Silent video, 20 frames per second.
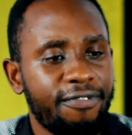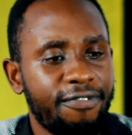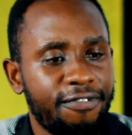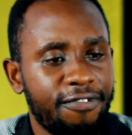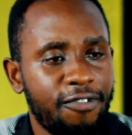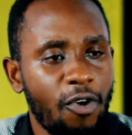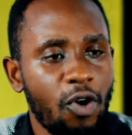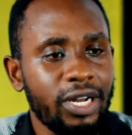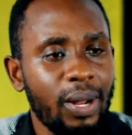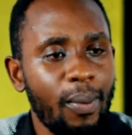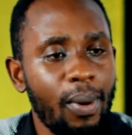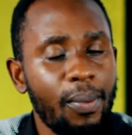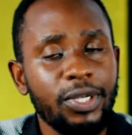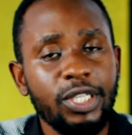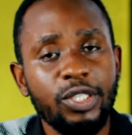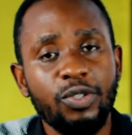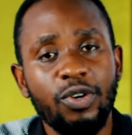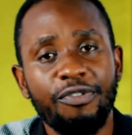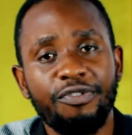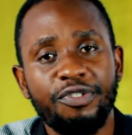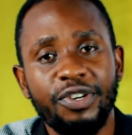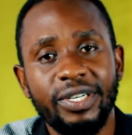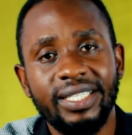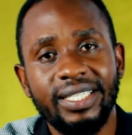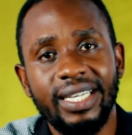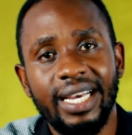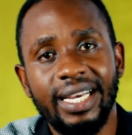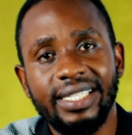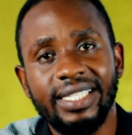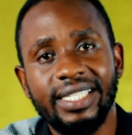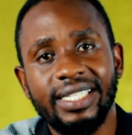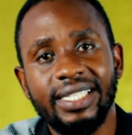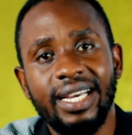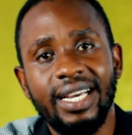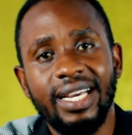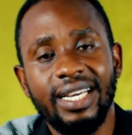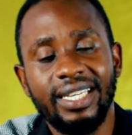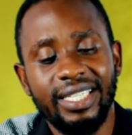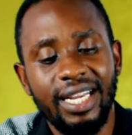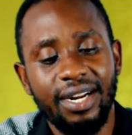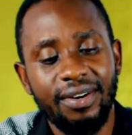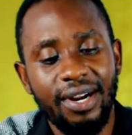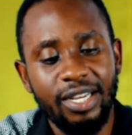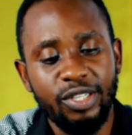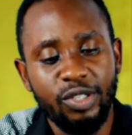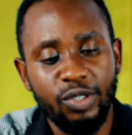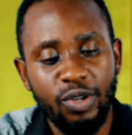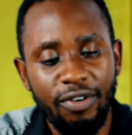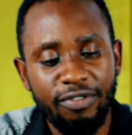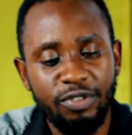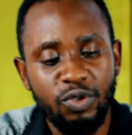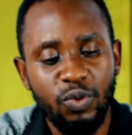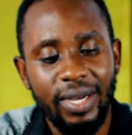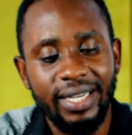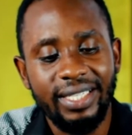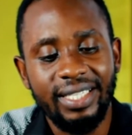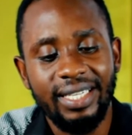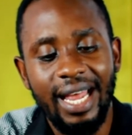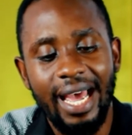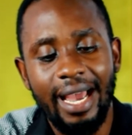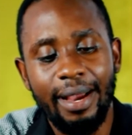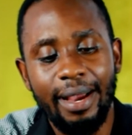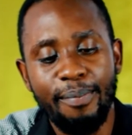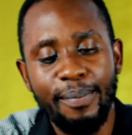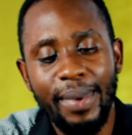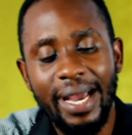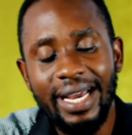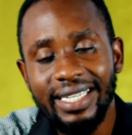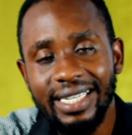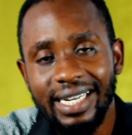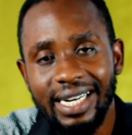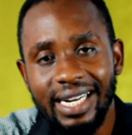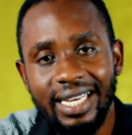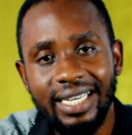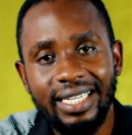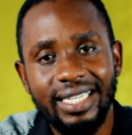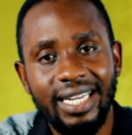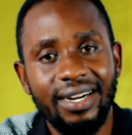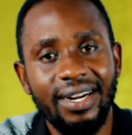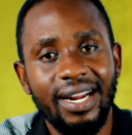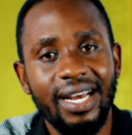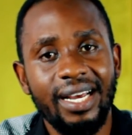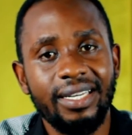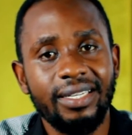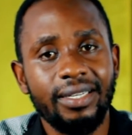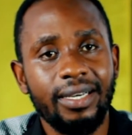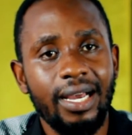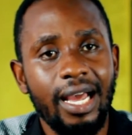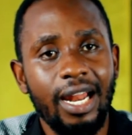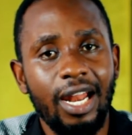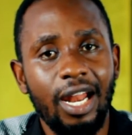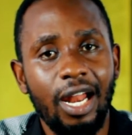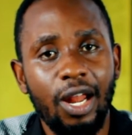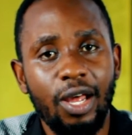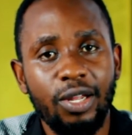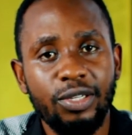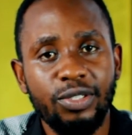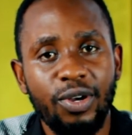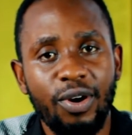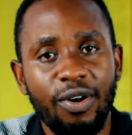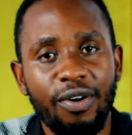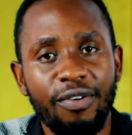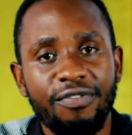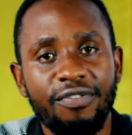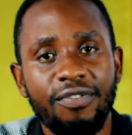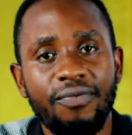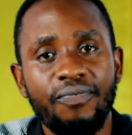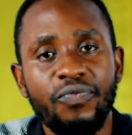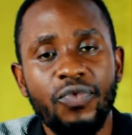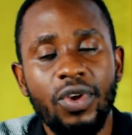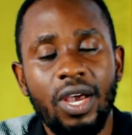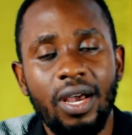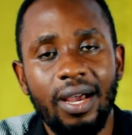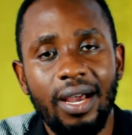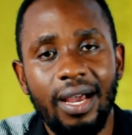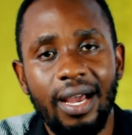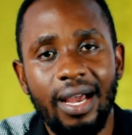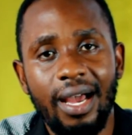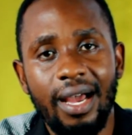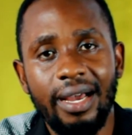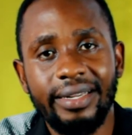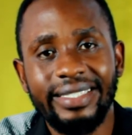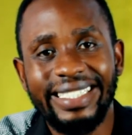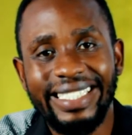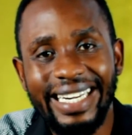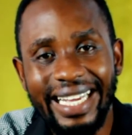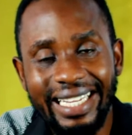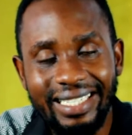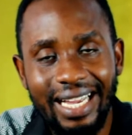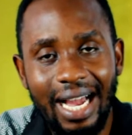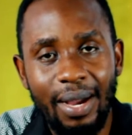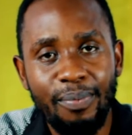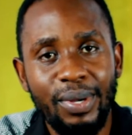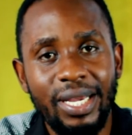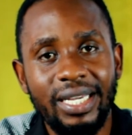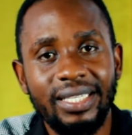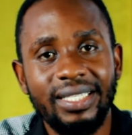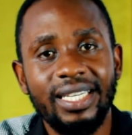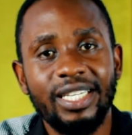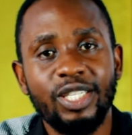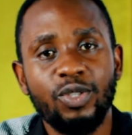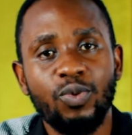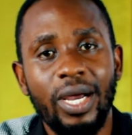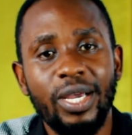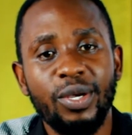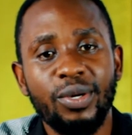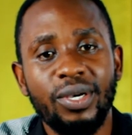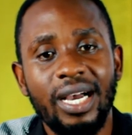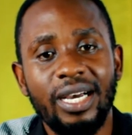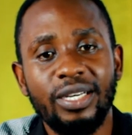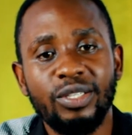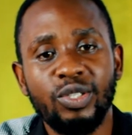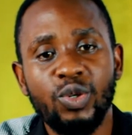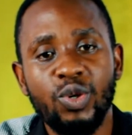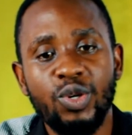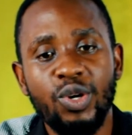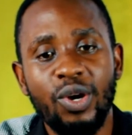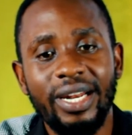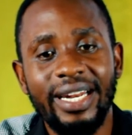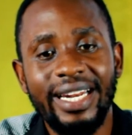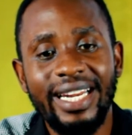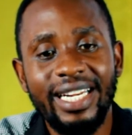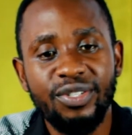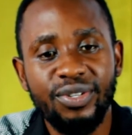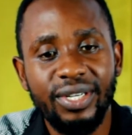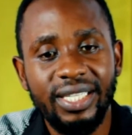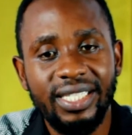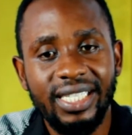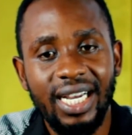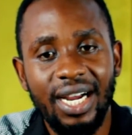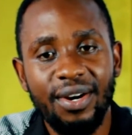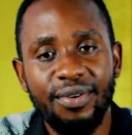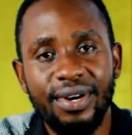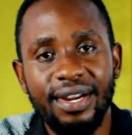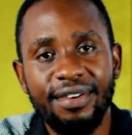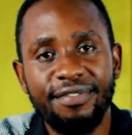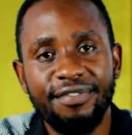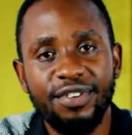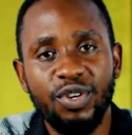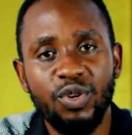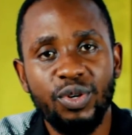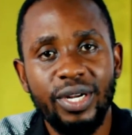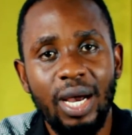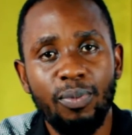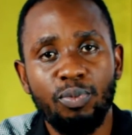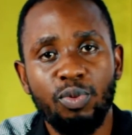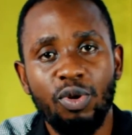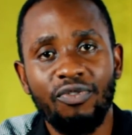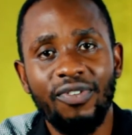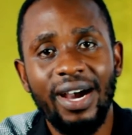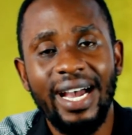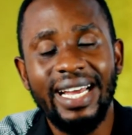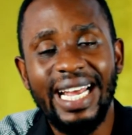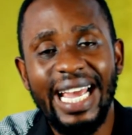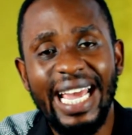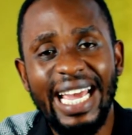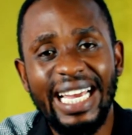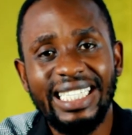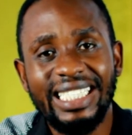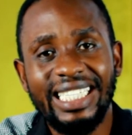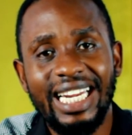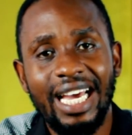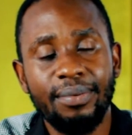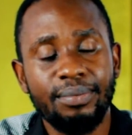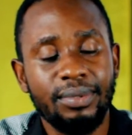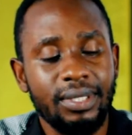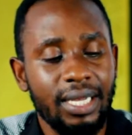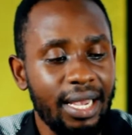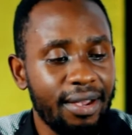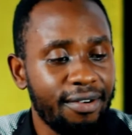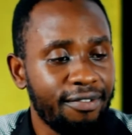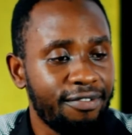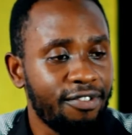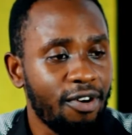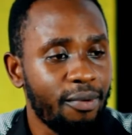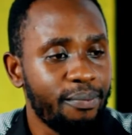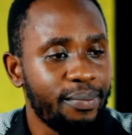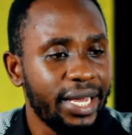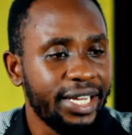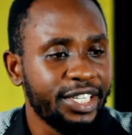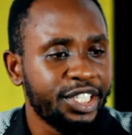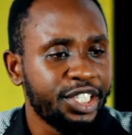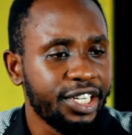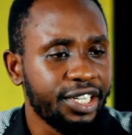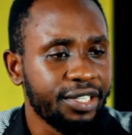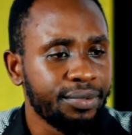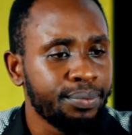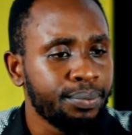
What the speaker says: for the purpose of research, there are softwares like Mendeley. There are a lot of databases where you can do your literature review that provide in-depth information.